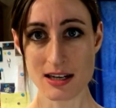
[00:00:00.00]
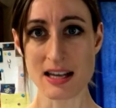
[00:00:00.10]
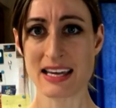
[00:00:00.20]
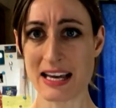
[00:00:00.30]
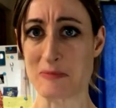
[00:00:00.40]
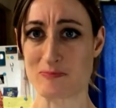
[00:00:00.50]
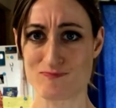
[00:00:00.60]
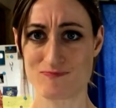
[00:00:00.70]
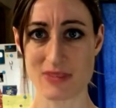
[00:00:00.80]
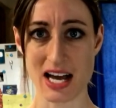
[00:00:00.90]
I am.
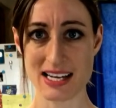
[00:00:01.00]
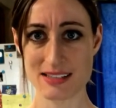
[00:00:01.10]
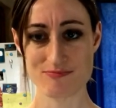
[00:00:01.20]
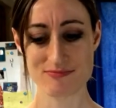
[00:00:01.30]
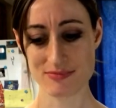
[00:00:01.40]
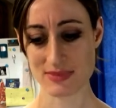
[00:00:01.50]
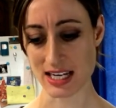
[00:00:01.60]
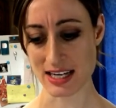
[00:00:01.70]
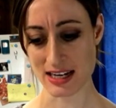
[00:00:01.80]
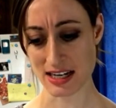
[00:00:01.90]
I
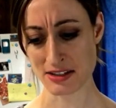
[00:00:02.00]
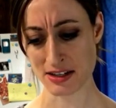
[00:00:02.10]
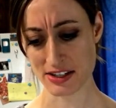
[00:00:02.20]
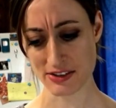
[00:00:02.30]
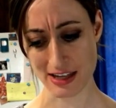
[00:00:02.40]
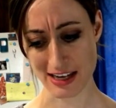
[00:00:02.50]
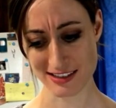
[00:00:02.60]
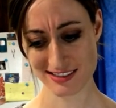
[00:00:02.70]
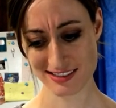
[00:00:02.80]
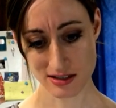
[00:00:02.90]
cannot argue
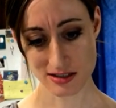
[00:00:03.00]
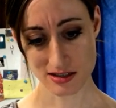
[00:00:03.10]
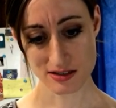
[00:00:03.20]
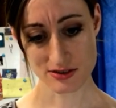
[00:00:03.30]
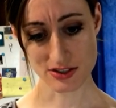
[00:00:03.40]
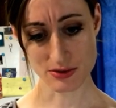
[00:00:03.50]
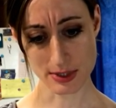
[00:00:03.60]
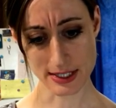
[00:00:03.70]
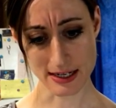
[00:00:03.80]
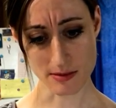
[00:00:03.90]
that. Do you
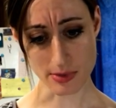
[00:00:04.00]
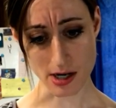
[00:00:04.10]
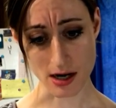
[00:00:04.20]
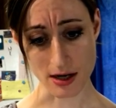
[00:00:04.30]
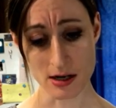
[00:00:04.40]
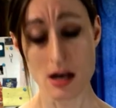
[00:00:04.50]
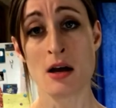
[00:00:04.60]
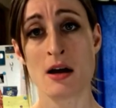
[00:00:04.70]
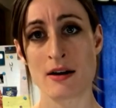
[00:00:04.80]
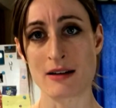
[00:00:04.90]
work at a bar?
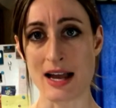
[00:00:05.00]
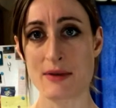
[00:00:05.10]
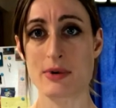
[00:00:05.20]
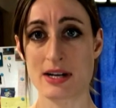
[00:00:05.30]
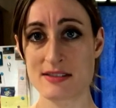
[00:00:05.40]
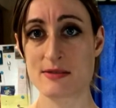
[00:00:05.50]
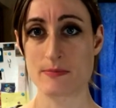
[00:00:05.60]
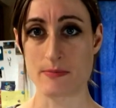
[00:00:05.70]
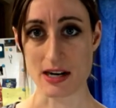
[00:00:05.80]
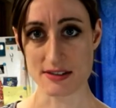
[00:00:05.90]
I was
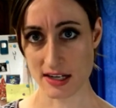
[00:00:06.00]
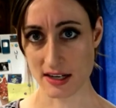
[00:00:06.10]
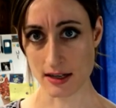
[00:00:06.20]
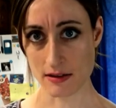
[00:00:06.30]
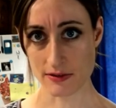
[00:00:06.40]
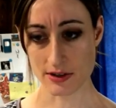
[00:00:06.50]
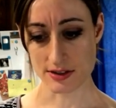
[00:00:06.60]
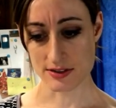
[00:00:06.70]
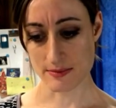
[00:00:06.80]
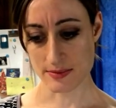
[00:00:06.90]
bartending
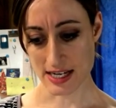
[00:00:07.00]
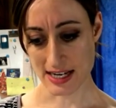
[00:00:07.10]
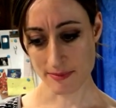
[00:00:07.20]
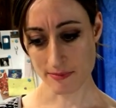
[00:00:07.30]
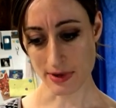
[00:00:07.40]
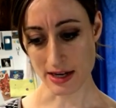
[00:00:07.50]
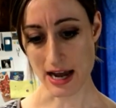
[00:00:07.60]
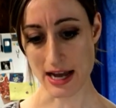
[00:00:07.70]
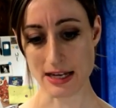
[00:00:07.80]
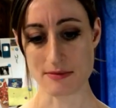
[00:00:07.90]
for some time, but
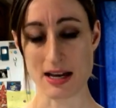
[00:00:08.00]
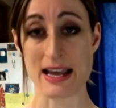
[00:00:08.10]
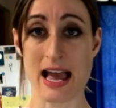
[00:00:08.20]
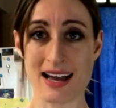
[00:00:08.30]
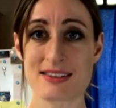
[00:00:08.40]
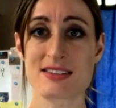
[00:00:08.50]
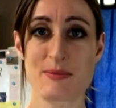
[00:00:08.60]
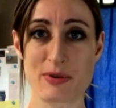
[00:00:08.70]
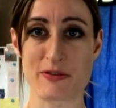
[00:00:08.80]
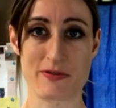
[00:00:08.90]
I
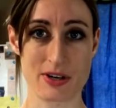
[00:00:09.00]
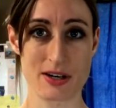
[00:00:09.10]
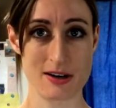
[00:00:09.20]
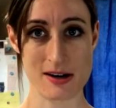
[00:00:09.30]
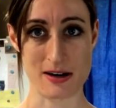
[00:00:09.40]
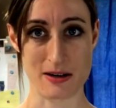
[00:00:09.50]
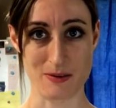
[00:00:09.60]
actually prefer,